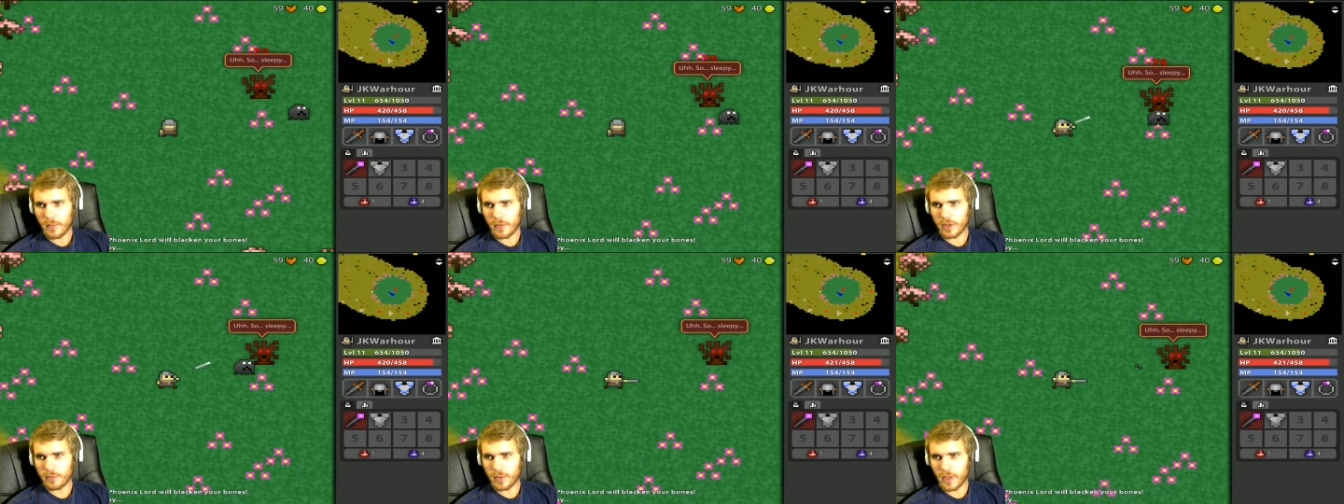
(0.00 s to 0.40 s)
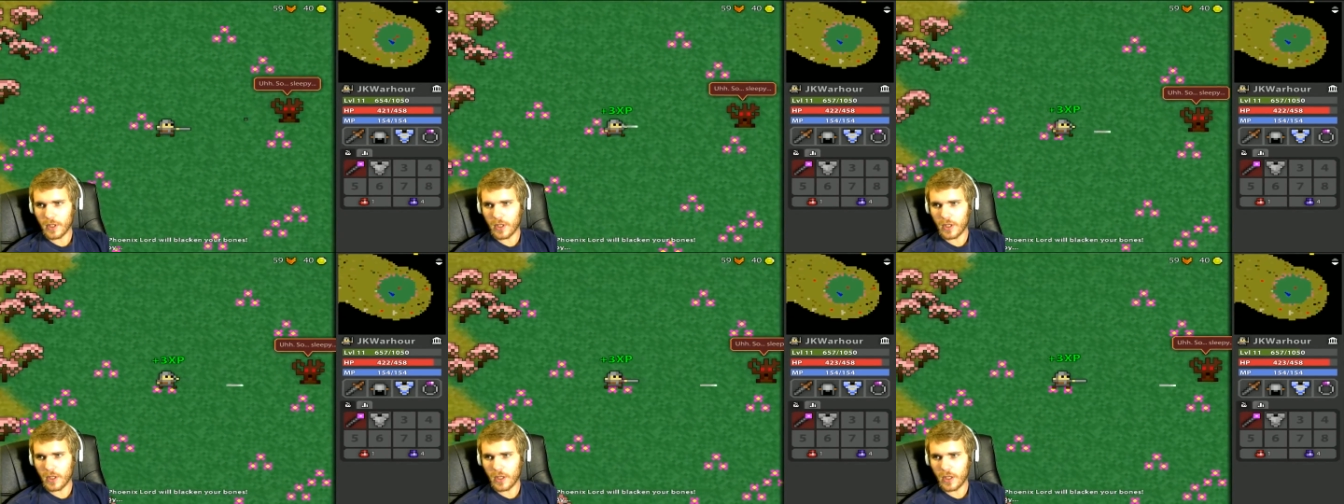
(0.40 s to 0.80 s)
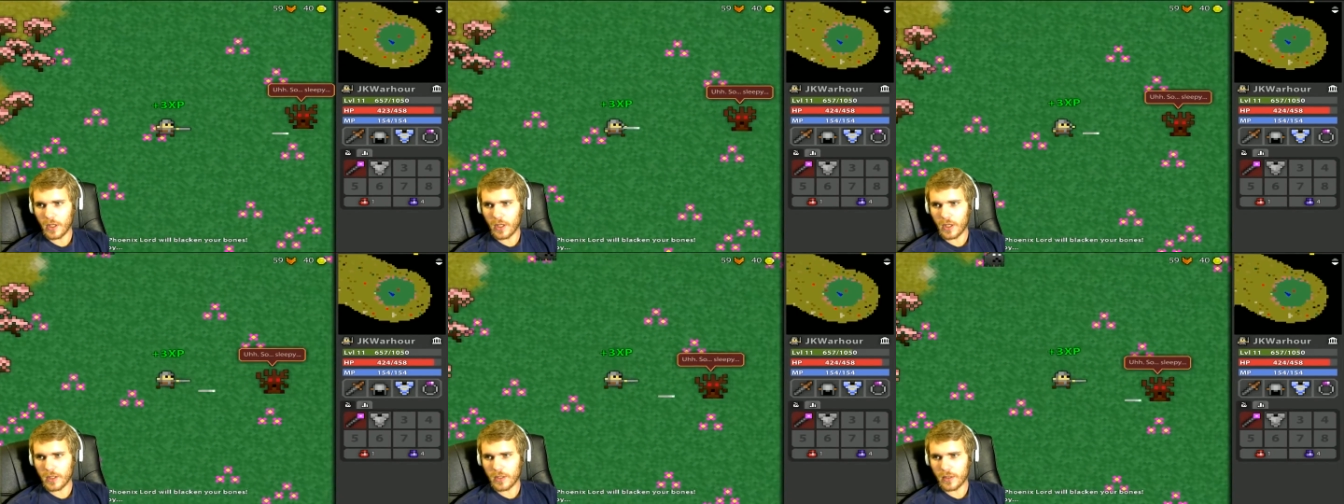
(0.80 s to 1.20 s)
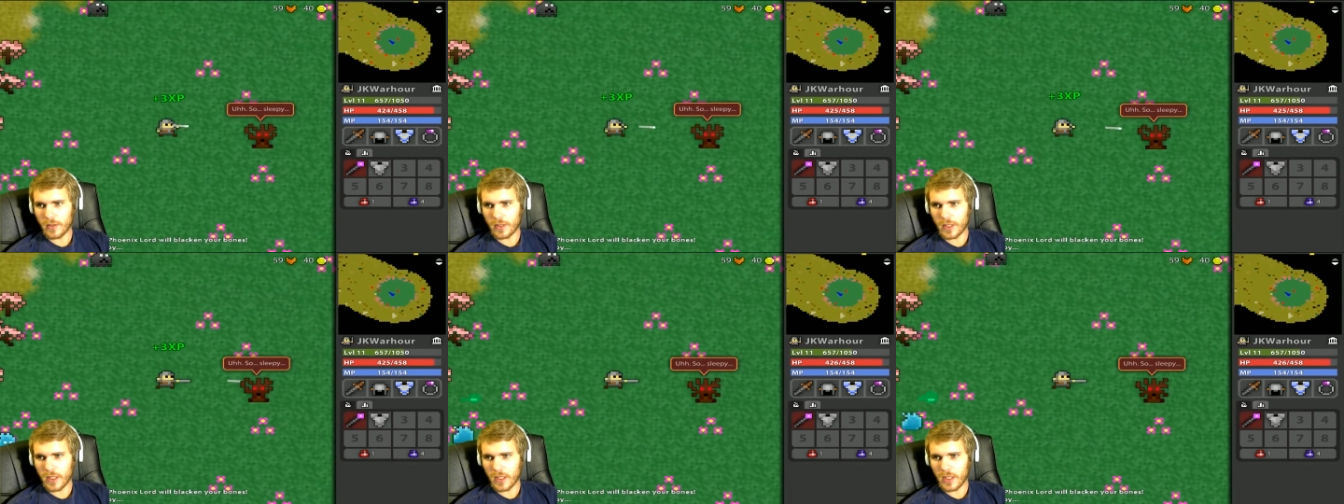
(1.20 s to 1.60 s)
That must be it. Ah,
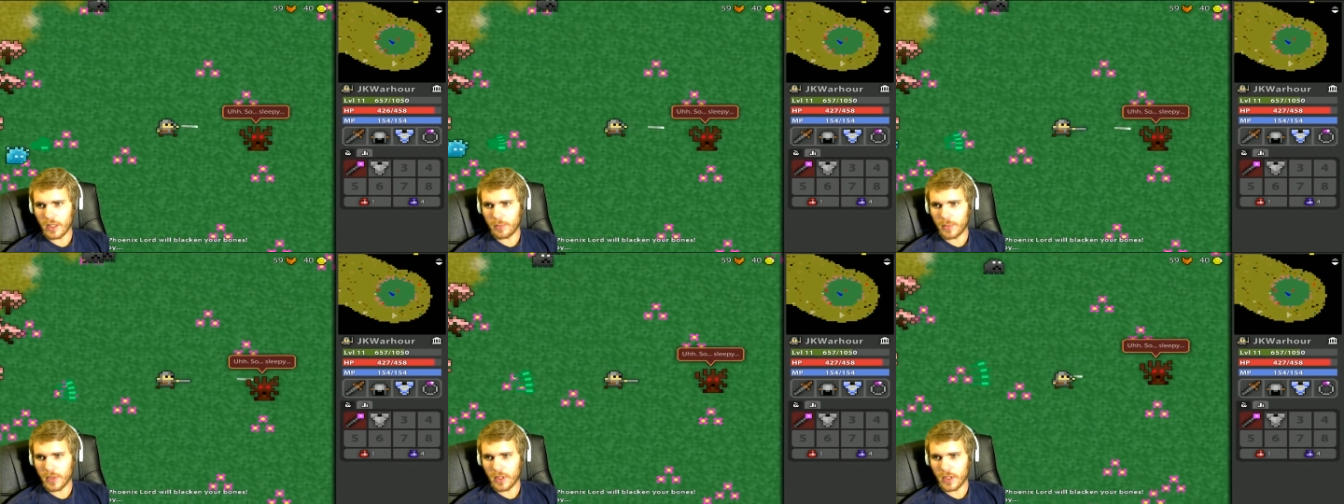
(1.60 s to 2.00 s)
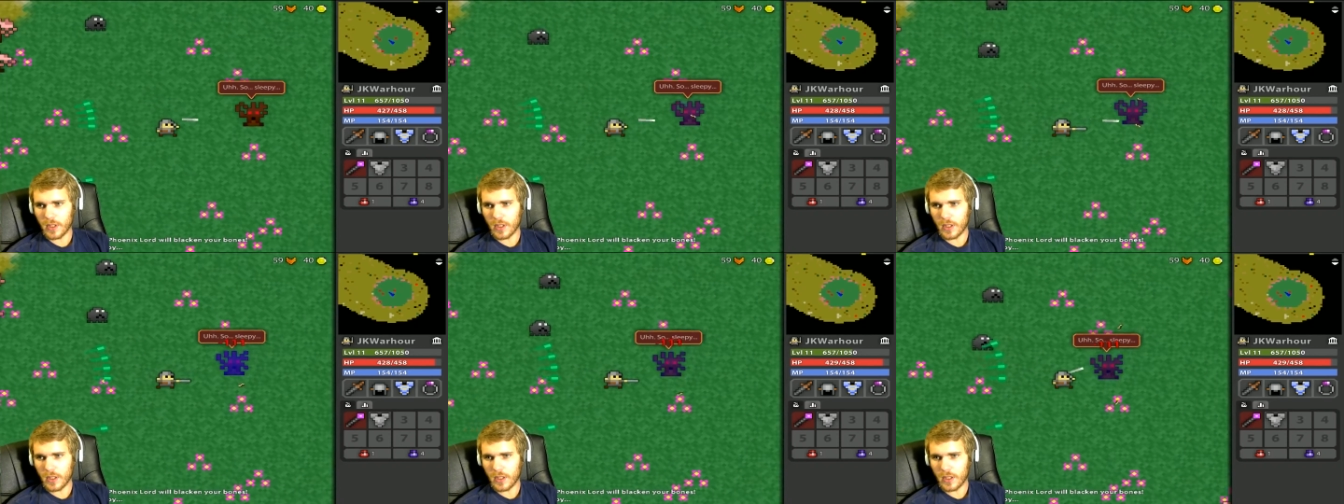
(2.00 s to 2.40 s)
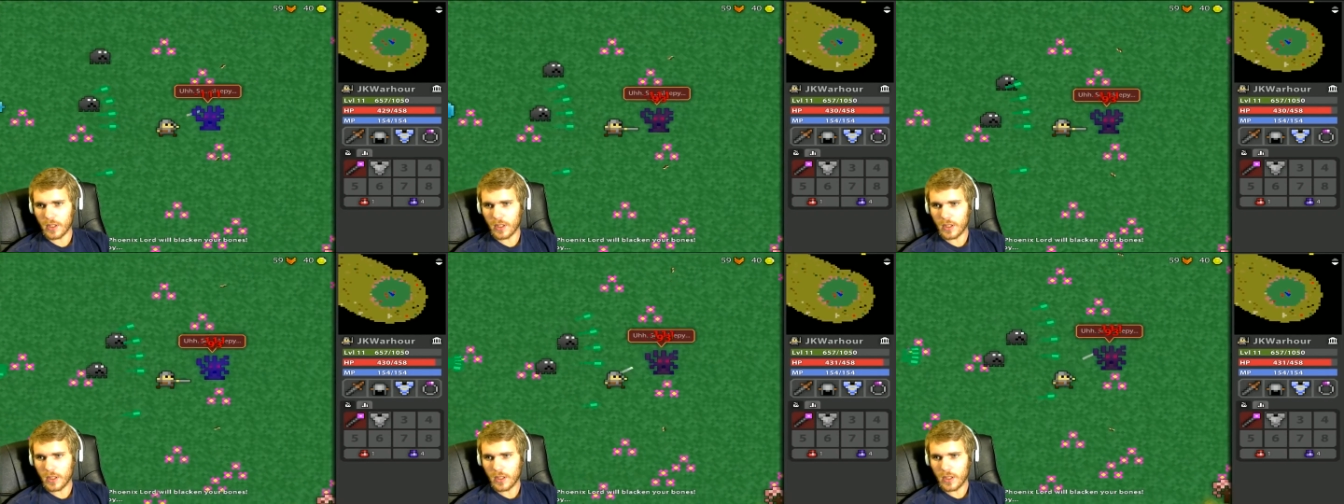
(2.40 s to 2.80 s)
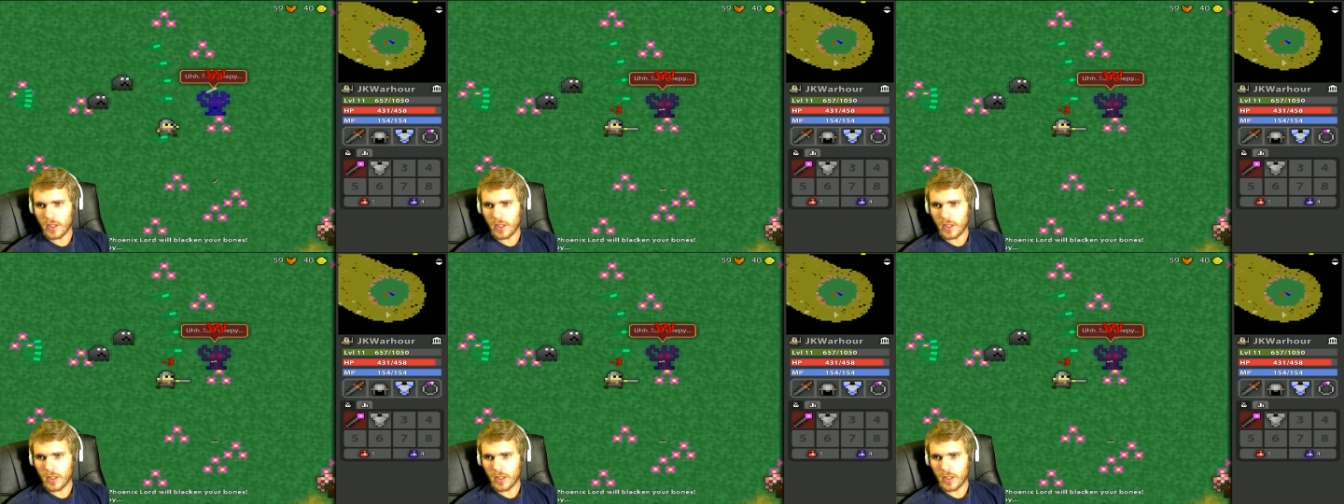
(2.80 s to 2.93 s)
so sleepy.